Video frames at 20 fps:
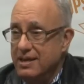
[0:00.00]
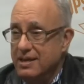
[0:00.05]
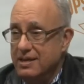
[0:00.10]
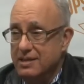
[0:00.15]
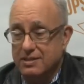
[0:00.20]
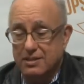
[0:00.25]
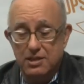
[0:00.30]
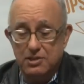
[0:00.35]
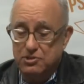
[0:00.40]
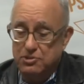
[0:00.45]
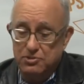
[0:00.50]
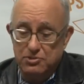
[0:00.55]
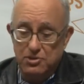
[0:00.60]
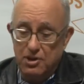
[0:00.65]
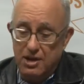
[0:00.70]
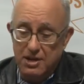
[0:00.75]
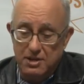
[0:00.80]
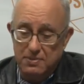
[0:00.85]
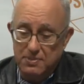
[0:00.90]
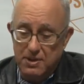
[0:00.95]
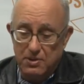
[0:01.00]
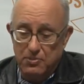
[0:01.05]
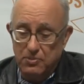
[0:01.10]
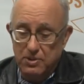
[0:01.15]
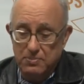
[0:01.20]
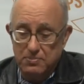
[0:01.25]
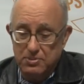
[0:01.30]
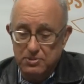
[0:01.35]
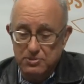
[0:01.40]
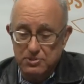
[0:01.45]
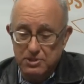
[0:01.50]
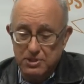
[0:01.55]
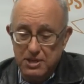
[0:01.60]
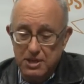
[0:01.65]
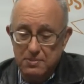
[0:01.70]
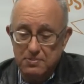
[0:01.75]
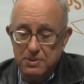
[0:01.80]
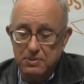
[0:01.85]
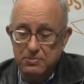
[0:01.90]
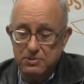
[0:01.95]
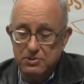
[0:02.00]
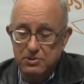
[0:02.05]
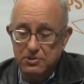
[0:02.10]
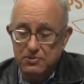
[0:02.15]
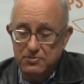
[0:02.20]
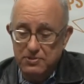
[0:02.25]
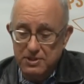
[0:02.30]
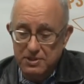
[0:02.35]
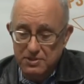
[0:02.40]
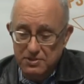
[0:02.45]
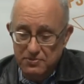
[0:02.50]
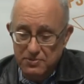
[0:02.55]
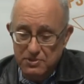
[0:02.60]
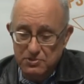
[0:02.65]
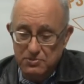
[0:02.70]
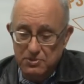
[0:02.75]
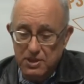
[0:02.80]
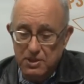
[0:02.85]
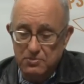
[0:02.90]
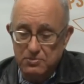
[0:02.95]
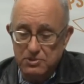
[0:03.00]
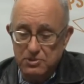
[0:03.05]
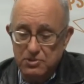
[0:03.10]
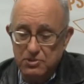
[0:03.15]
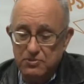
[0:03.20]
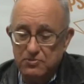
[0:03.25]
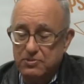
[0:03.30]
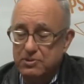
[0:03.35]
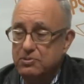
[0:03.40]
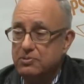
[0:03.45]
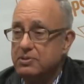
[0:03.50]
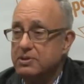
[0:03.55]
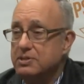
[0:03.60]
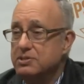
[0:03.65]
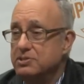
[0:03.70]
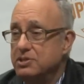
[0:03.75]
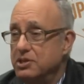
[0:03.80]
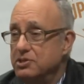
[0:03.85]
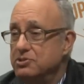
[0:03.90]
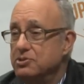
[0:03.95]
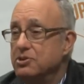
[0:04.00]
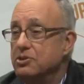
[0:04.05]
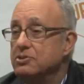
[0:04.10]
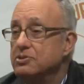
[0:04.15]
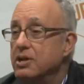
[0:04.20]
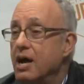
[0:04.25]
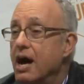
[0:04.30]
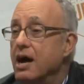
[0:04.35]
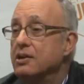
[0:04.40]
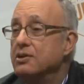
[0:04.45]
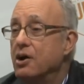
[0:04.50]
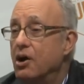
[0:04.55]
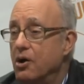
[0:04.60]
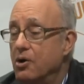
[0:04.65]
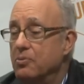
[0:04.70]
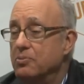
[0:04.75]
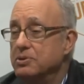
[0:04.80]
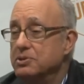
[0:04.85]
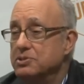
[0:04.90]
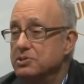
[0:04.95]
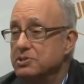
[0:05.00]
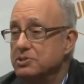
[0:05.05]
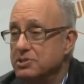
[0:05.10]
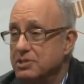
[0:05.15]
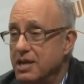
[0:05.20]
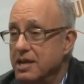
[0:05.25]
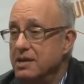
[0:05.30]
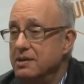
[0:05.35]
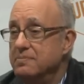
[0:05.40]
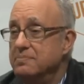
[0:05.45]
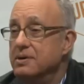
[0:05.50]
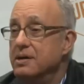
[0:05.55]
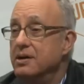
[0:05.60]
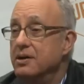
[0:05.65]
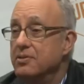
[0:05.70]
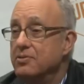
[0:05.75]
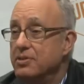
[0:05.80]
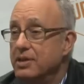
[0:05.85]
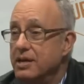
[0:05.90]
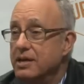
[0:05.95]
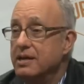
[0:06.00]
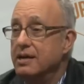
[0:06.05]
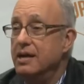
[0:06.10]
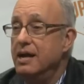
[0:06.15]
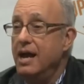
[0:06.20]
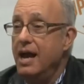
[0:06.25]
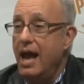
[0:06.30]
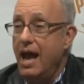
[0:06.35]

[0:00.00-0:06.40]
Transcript: unless you're talking about a one person company, what's good for the individual and what's good for the organization are not always the same thing.